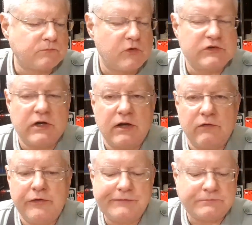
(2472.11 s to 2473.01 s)
there's a guy
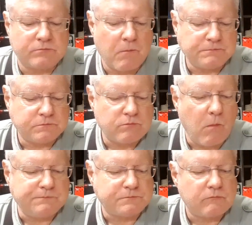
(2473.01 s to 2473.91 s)
over there
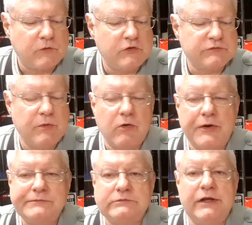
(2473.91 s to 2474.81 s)
who's
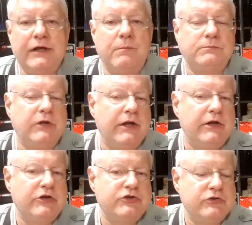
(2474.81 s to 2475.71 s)
smoking and
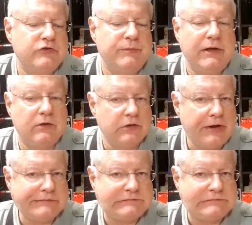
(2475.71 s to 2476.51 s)
he chews betel nut.